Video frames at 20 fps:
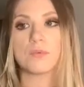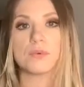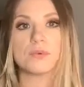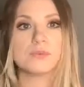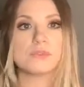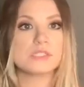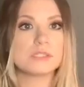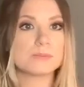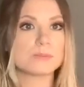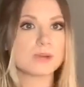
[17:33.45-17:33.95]

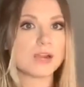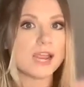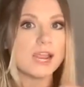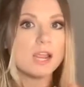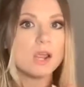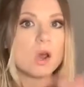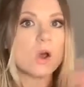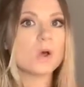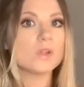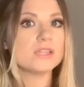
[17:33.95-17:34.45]
root
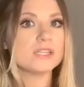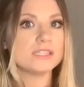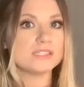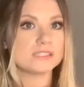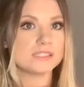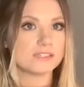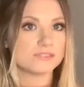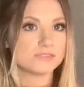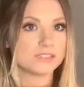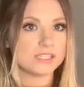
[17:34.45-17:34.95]
spray, all
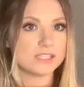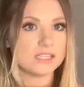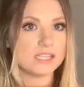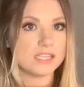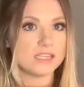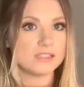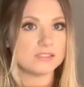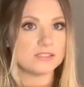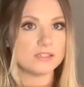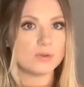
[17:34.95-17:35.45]
these different
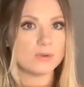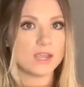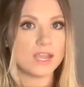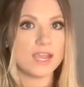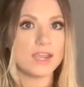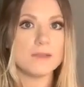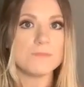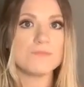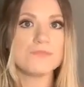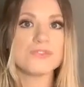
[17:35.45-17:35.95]
things,
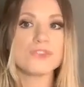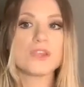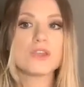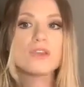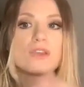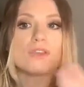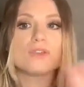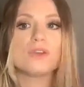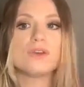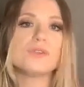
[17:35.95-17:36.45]
okay?
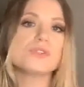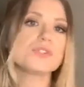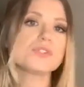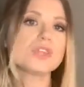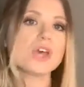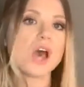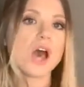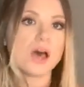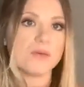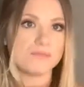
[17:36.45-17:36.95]
Those are
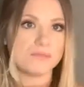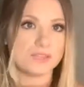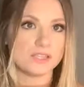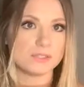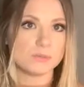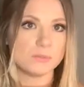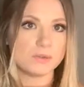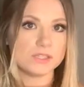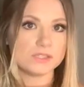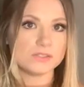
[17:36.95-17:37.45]
the
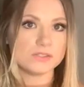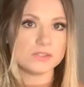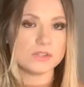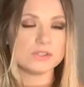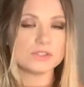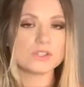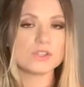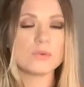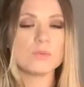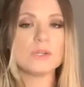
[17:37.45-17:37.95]
obvious ones.
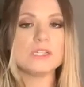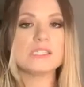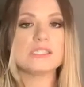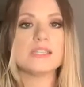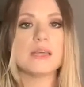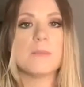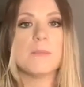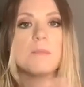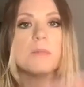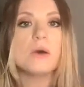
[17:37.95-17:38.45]
Those are the ones
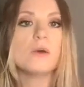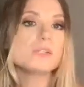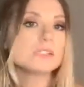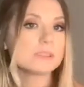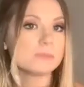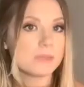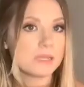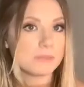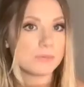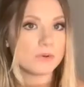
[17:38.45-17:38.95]
that
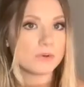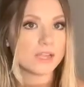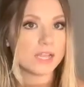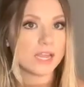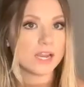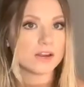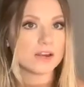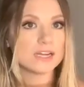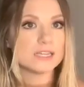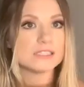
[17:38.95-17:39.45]
most people
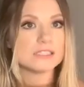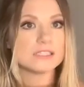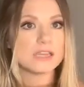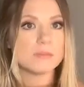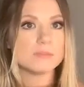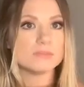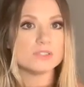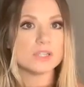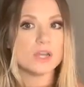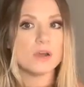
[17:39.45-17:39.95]
carry,
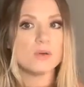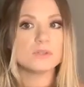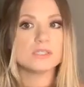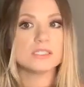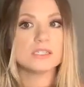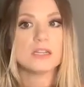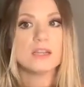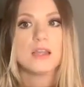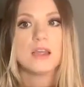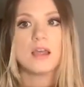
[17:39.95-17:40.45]
some
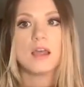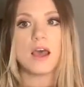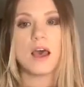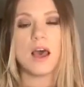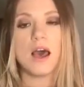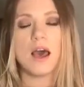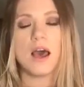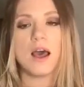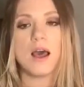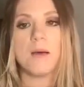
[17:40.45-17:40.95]
don't.
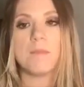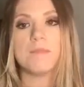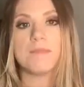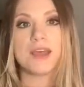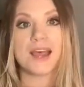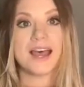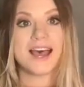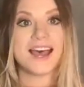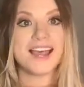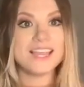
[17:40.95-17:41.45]

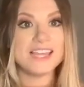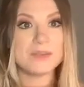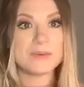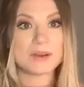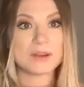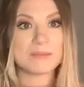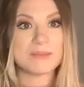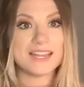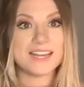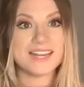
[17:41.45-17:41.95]
Highly
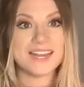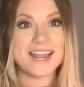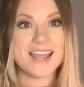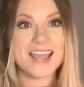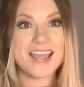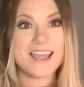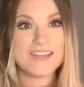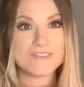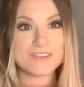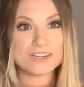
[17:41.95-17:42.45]
recommend
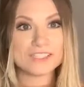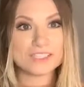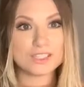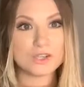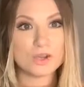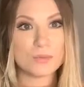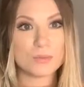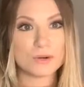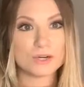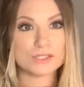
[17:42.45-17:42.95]
every
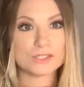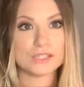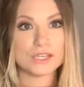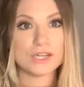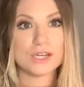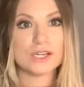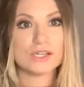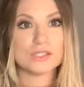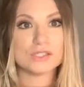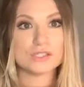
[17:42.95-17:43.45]
single
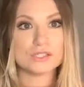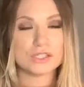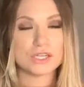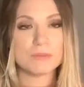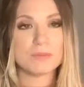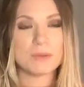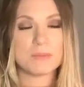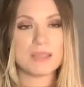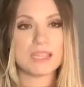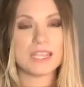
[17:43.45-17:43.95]
person
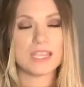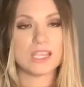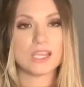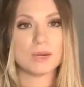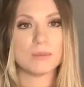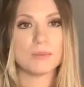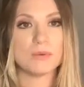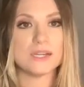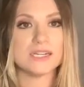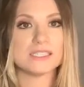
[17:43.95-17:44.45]
should be making
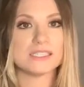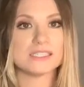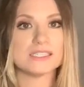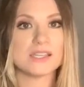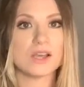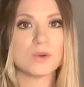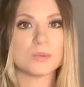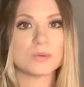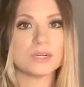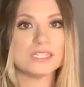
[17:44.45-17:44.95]
it a point to
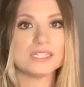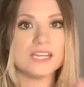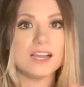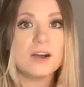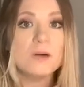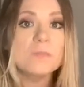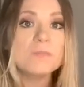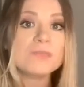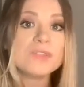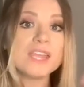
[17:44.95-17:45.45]
sell
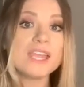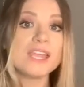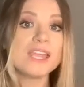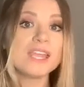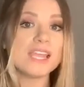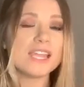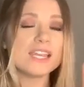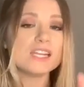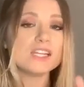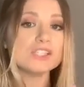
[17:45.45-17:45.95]
retail.
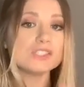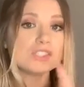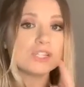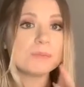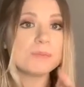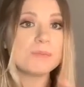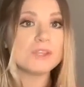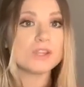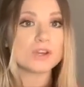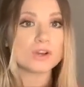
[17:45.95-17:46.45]
And it
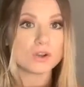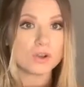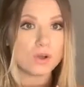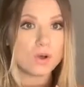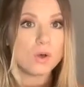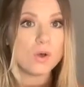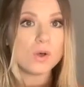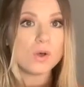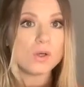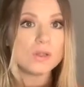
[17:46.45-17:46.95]
should be your
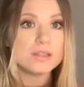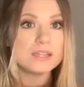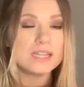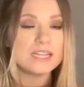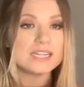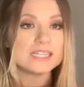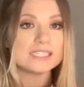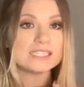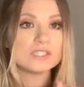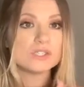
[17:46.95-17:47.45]
goal
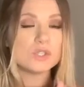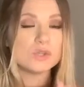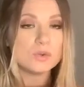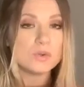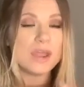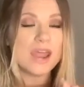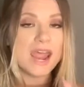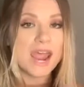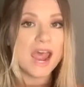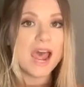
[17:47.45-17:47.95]

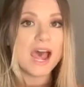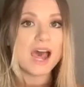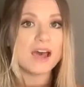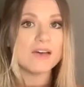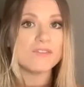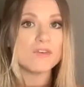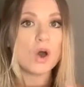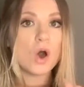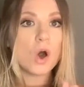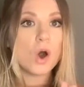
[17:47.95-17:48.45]
to
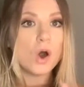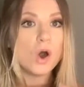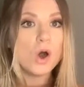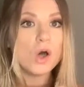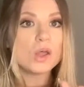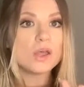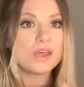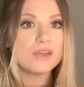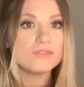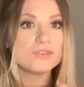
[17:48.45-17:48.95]
have
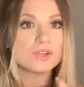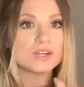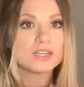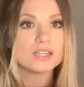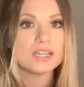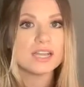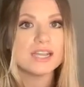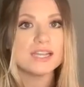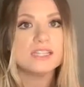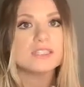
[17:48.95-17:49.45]
all of your
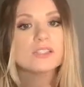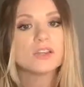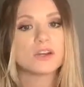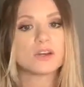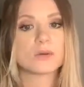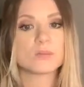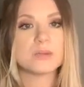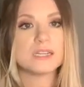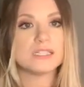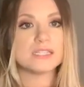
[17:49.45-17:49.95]
clients on
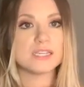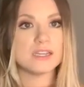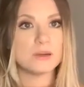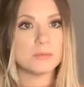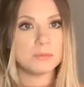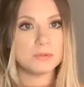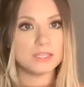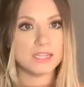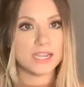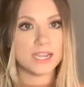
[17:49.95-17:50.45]
a
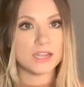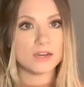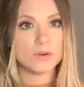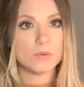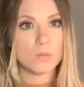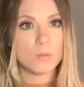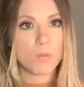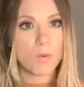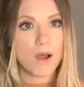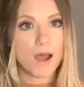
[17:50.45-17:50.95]
retail plan.
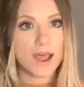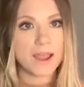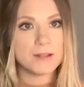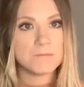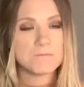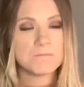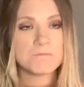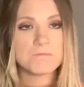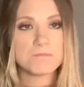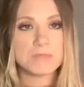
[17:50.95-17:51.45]
Why?
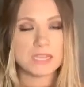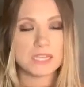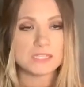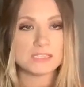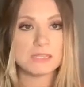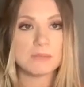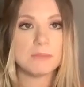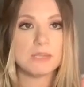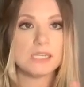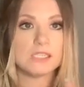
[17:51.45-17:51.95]

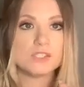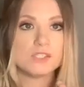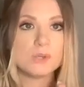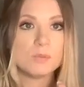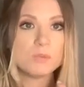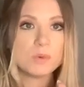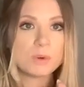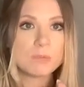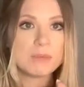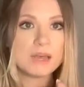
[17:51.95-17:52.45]
Because it makes
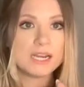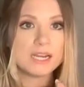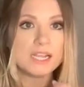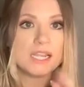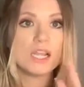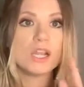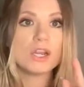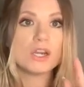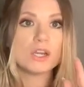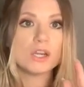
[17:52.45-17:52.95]
you more
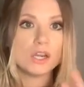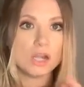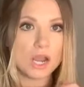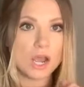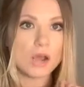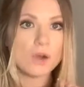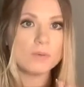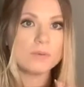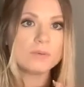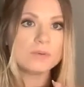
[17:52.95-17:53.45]
money?
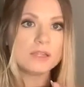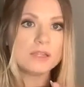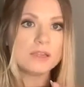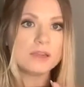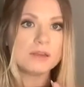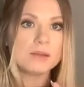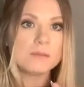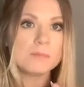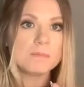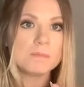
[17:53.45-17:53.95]
No.
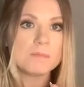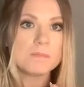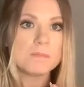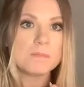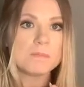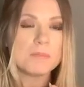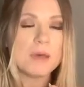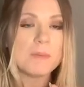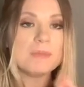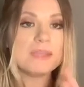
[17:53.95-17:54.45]

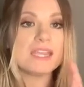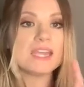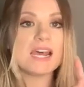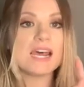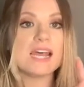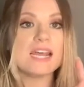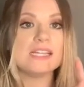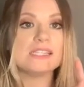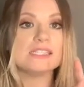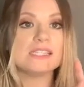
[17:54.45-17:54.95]
But
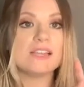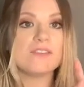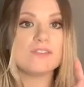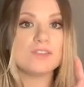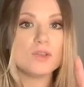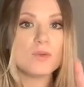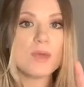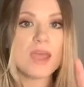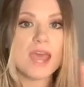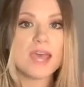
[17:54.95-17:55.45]
because
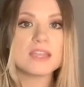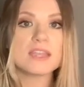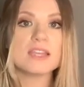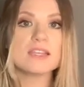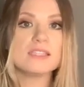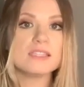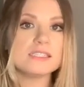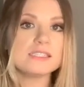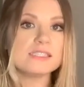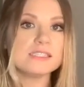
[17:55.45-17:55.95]
if you
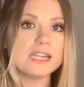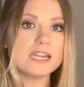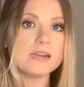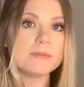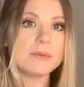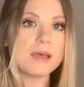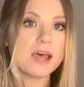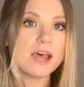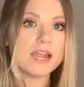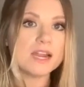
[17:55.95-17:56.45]
ethically
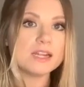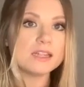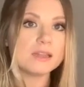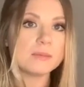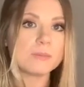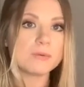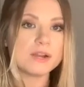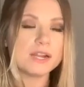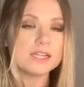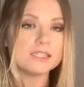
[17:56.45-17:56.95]
stand behind
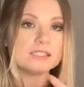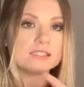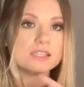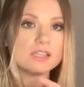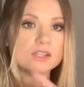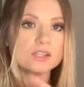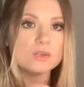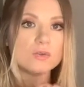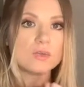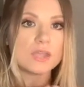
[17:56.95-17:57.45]
the brands
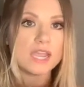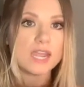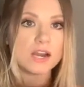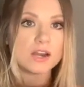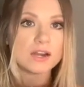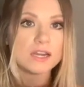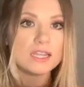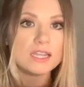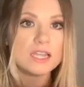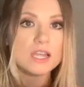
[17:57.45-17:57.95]
that you
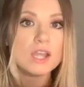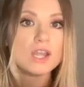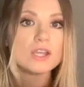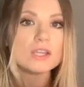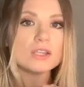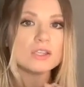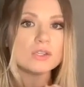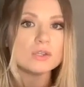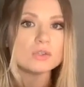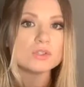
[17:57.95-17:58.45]
carry,
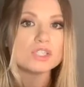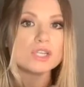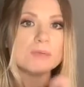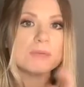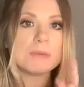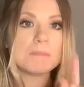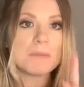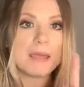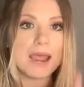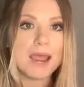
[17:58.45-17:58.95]
you should
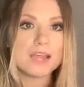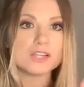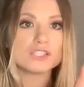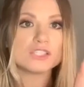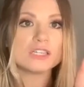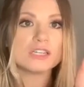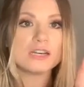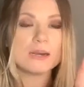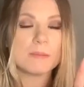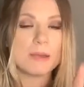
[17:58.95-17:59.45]
be
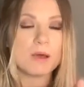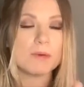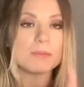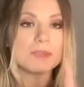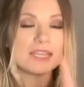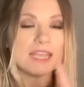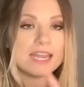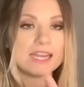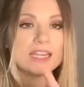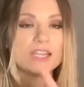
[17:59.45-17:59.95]
passionate
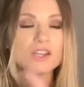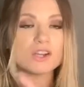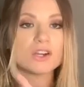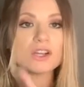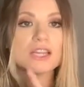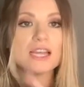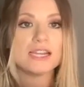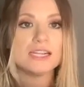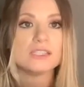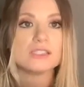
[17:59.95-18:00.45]
about getting your
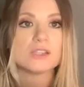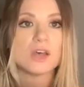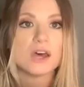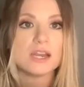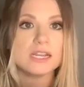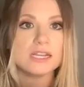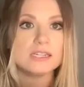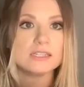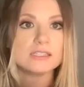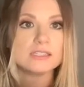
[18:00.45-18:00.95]
clients
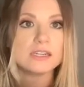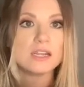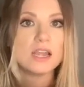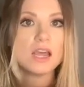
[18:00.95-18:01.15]
on it.